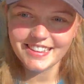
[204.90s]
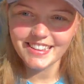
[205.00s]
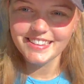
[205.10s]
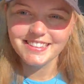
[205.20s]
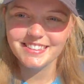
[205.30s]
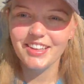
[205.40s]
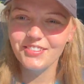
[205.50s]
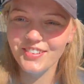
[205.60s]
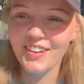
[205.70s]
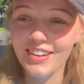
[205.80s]
It's so
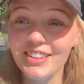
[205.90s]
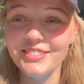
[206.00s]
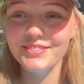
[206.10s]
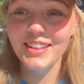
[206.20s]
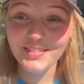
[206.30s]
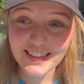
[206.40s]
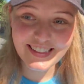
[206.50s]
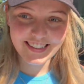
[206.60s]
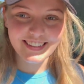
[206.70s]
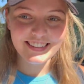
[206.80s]
warm, oh my
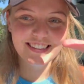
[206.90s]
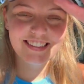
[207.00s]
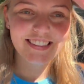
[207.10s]
god.